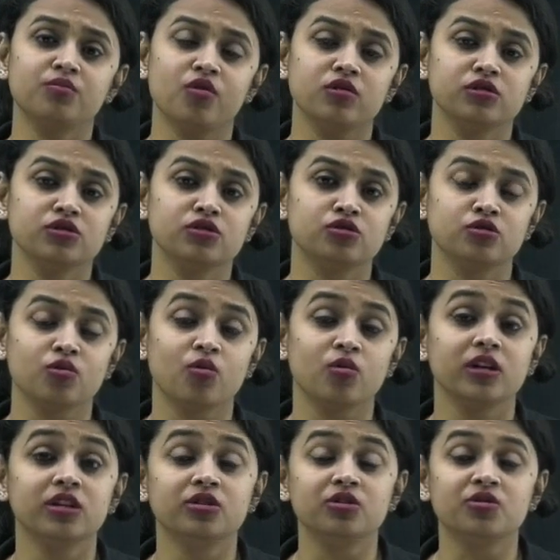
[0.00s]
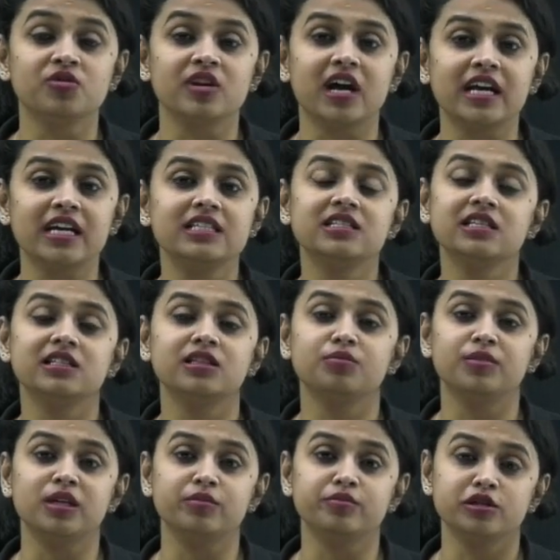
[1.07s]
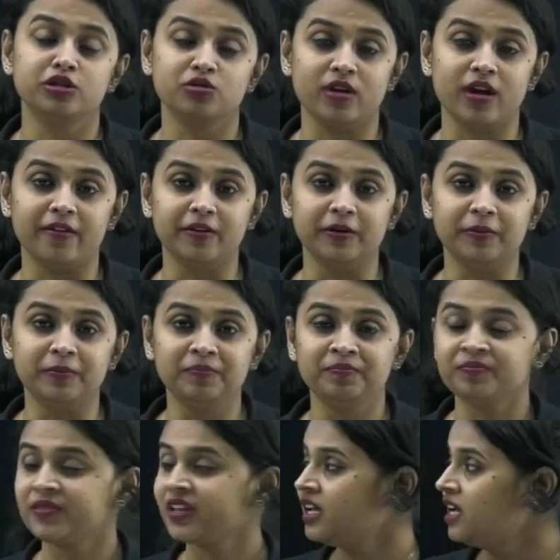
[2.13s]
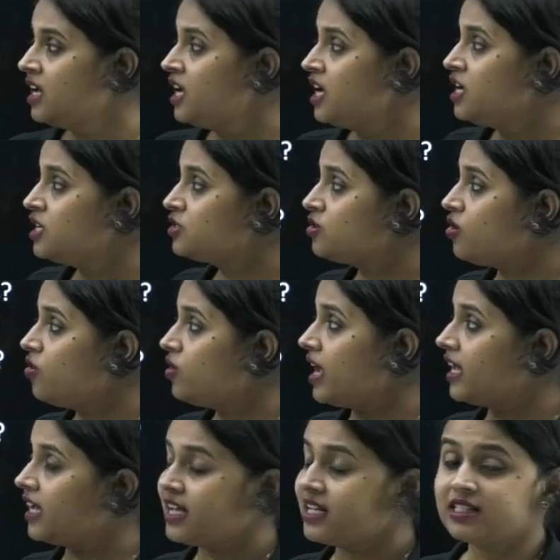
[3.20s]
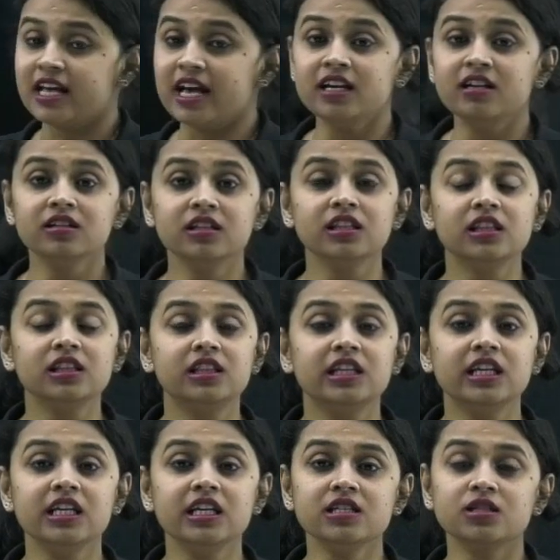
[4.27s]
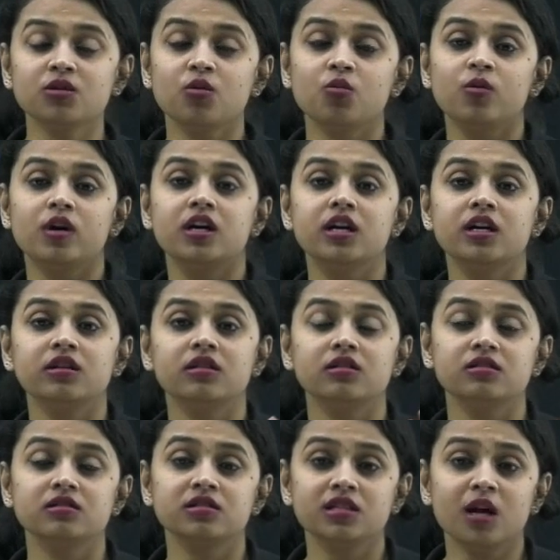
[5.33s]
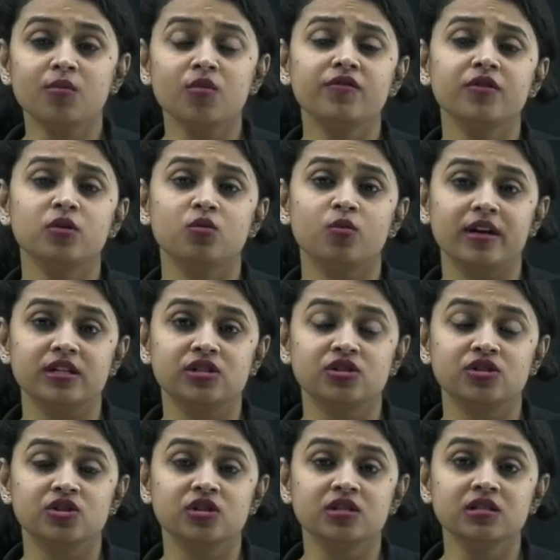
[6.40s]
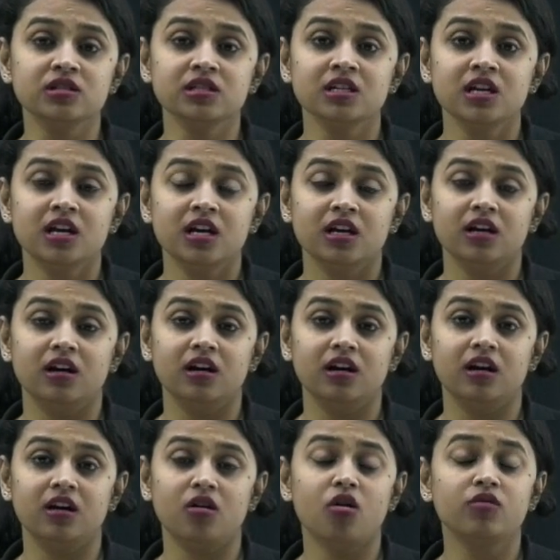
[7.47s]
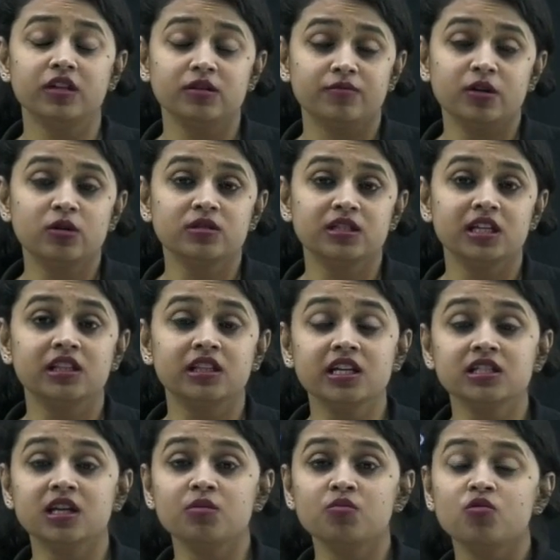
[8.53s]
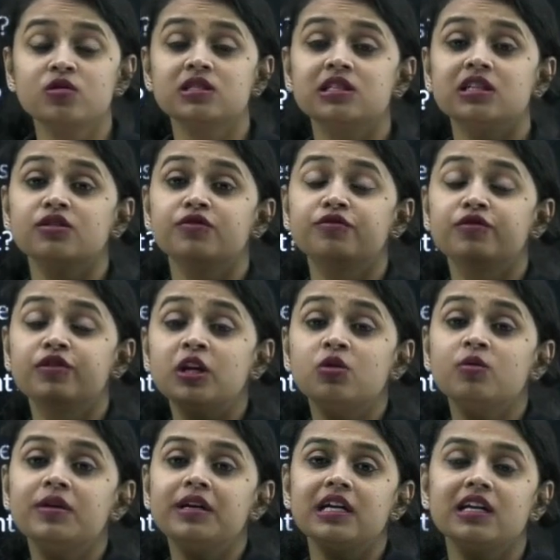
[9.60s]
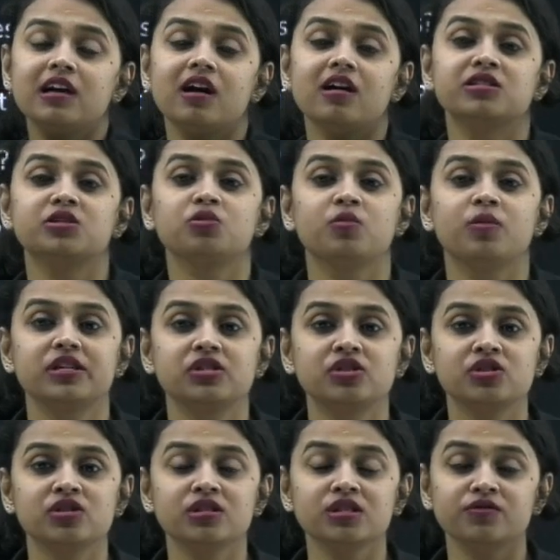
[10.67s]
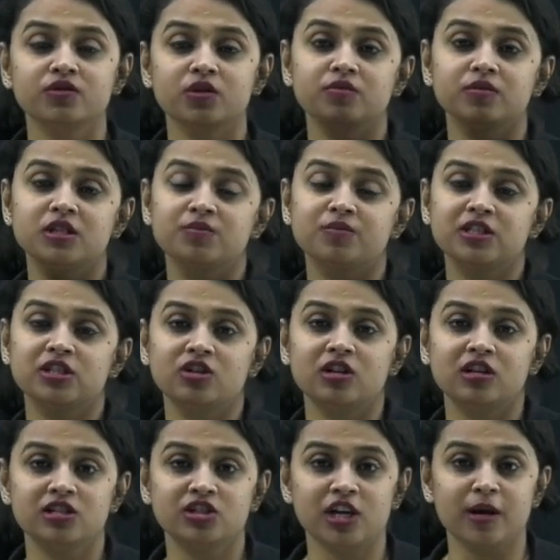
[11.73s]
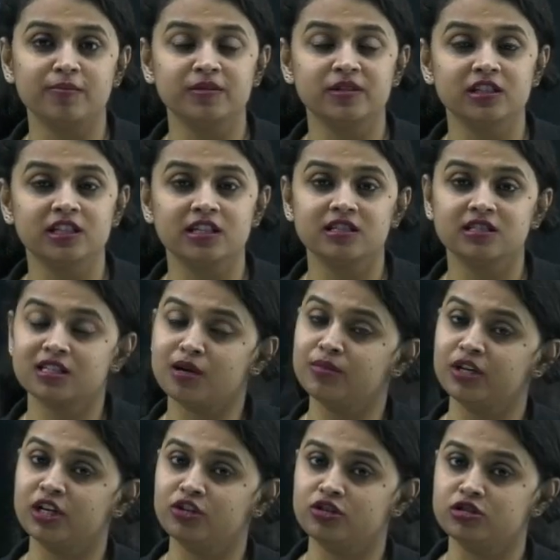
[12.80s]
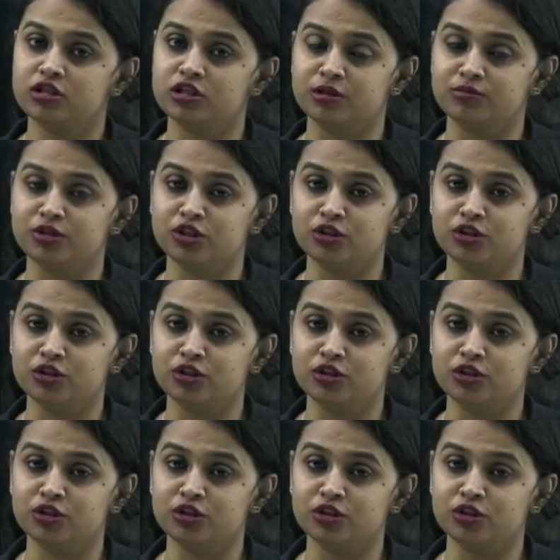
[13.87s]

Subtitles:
important role in uniting the people together. So, like I said, these were some of the questions, we could say these are mostly the frequently asked questions from this particular chapter that is coming in your term